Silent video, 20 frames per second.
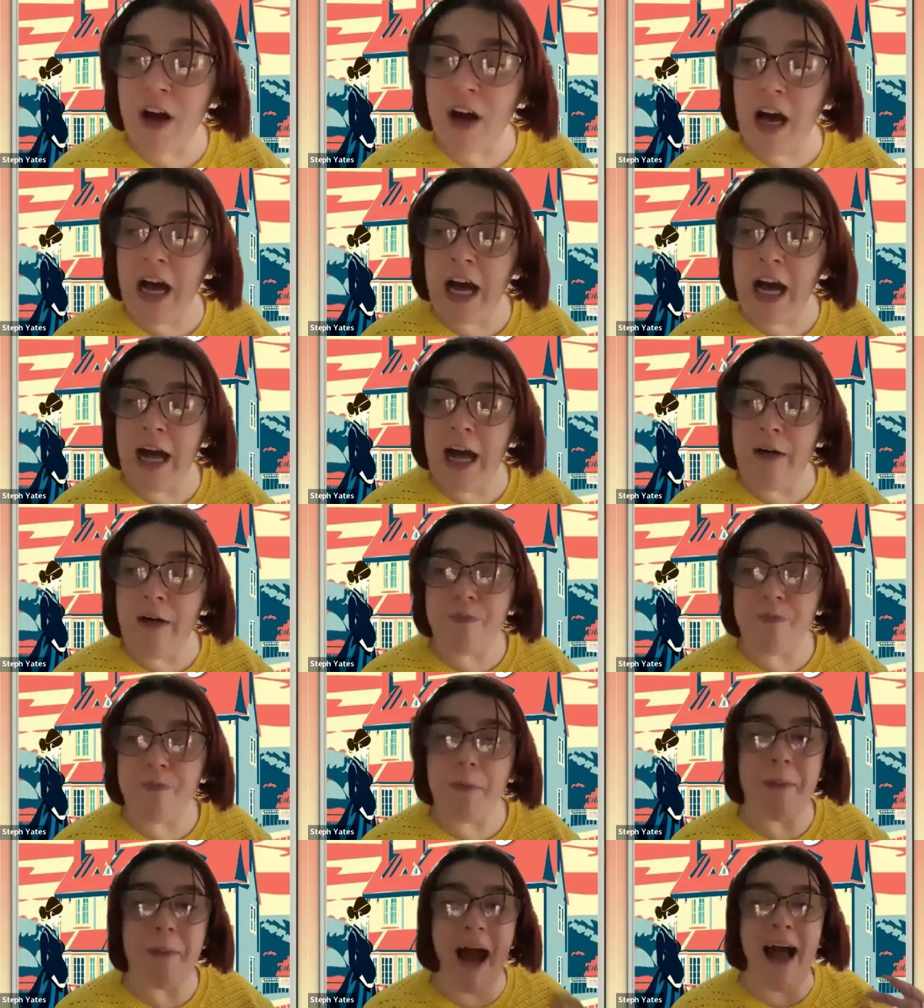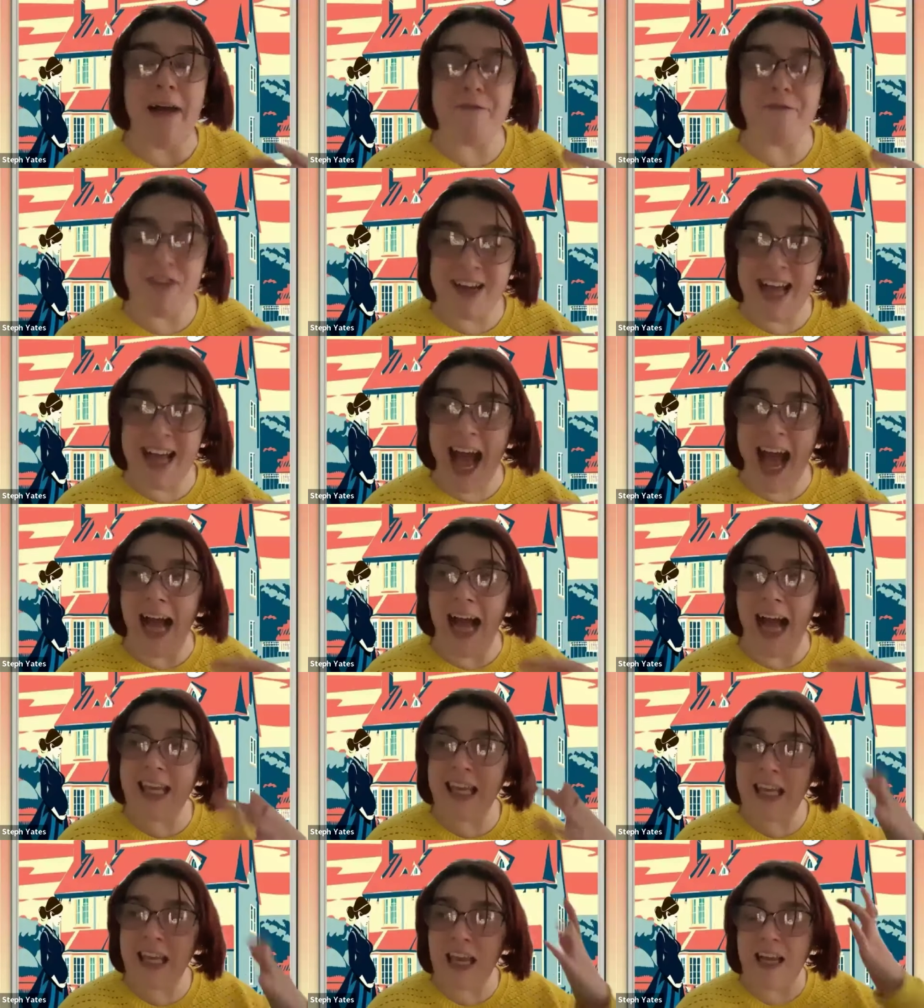um, by the
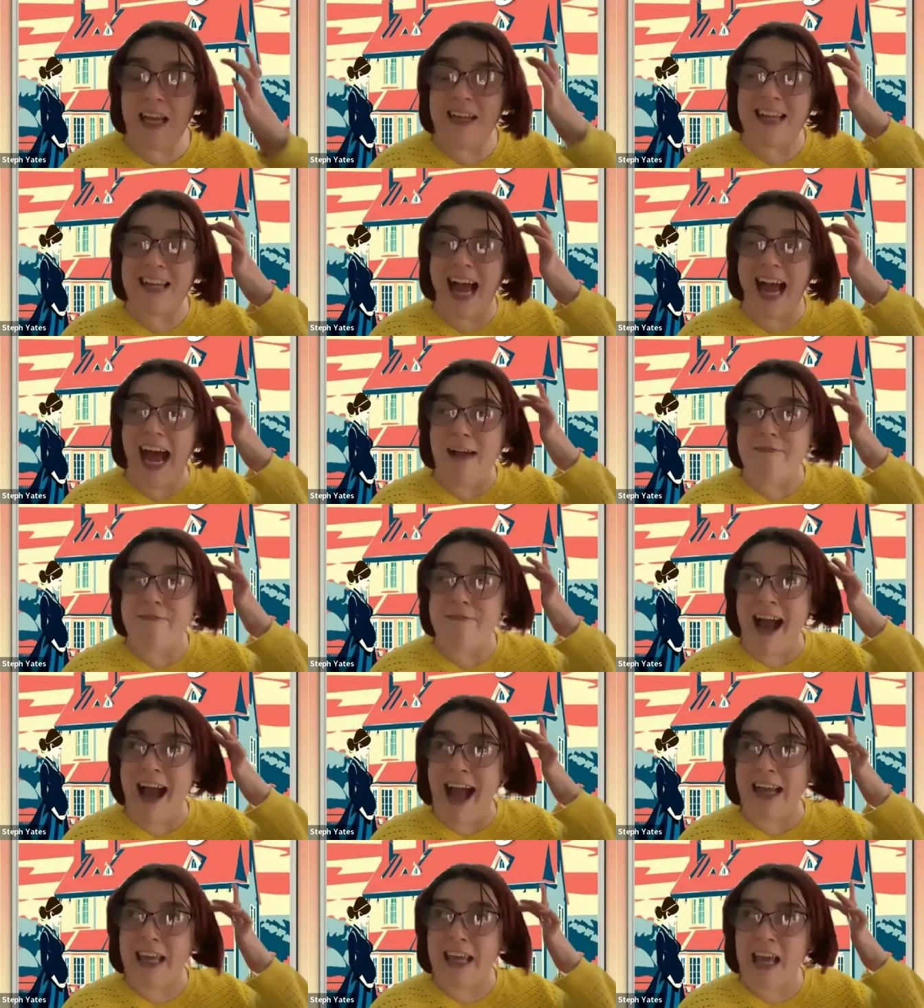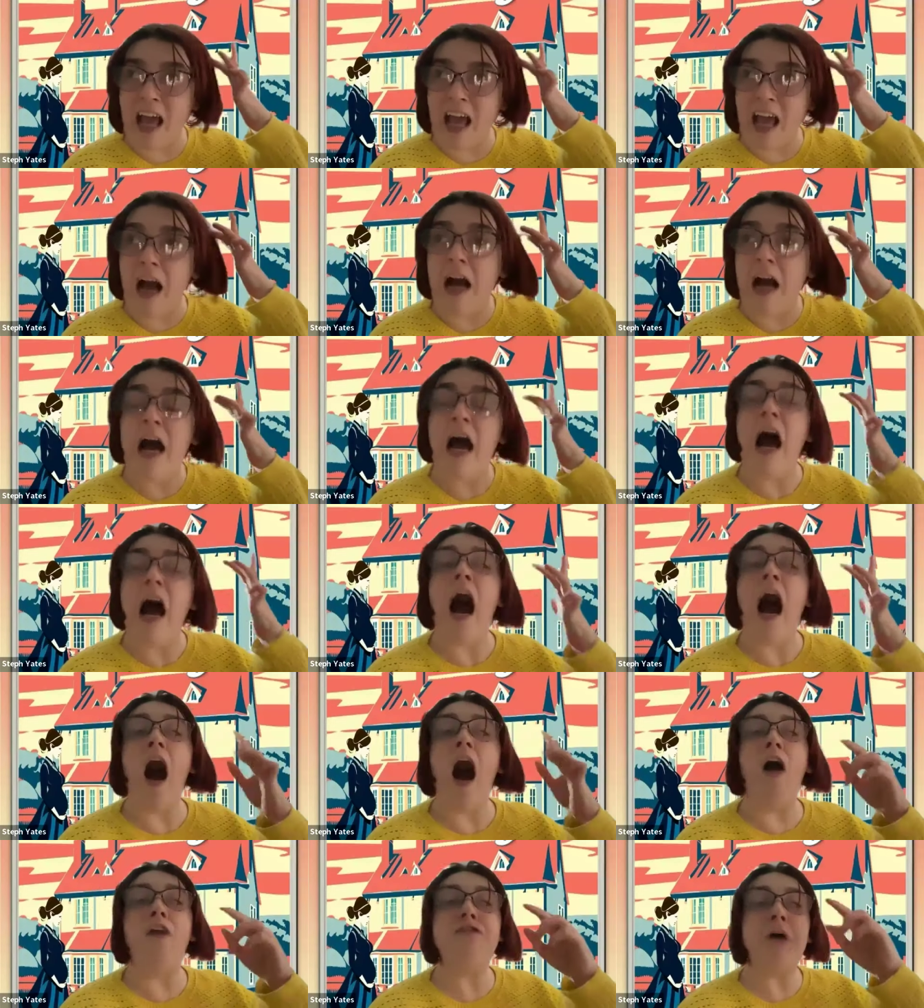casting director
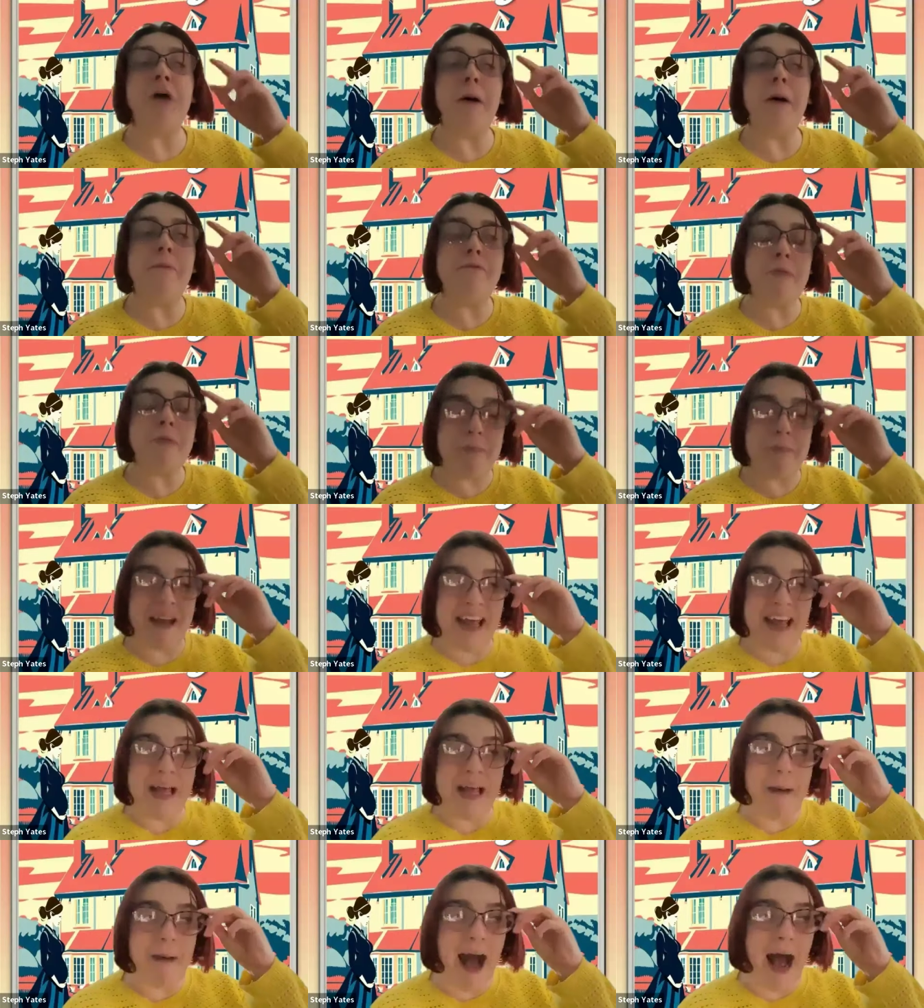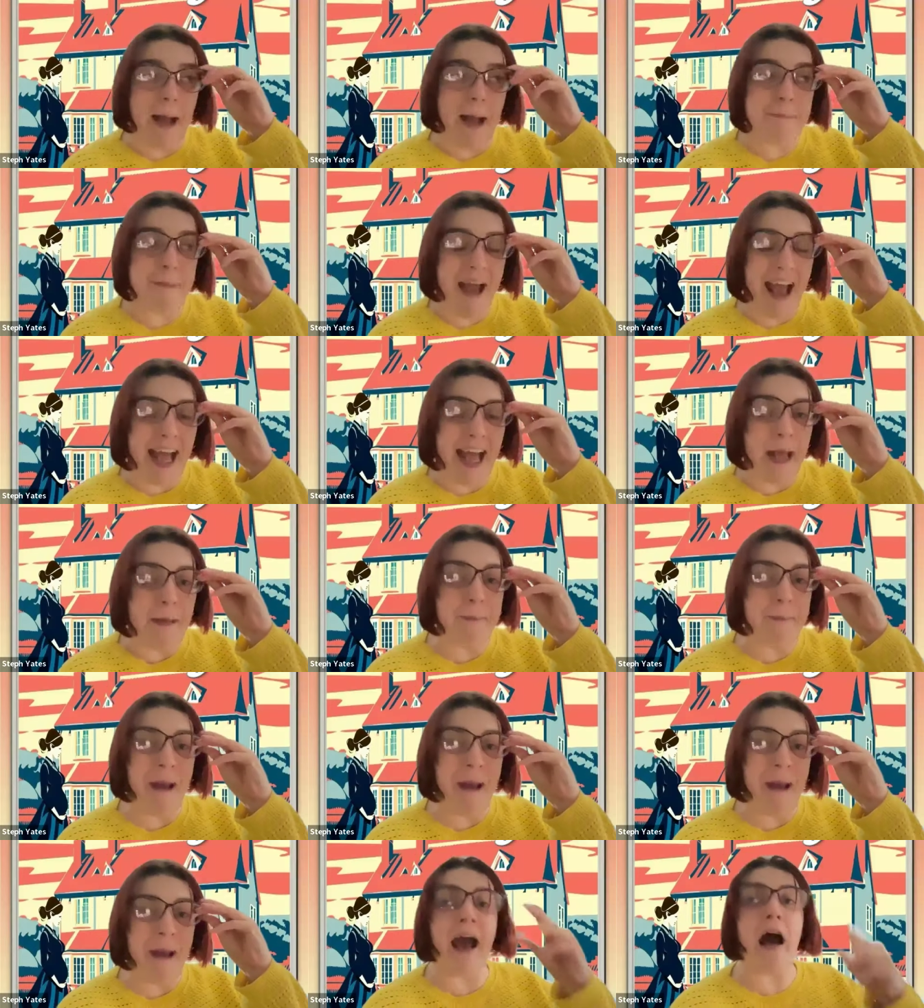of Be My
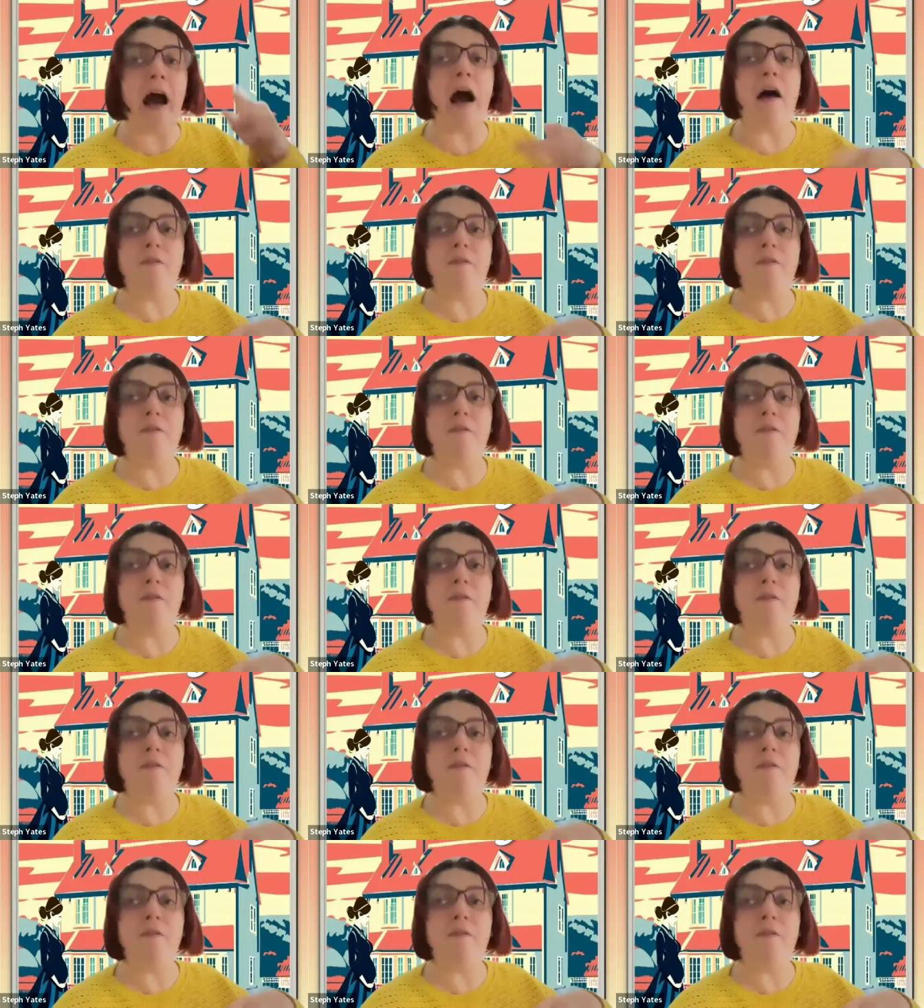Baby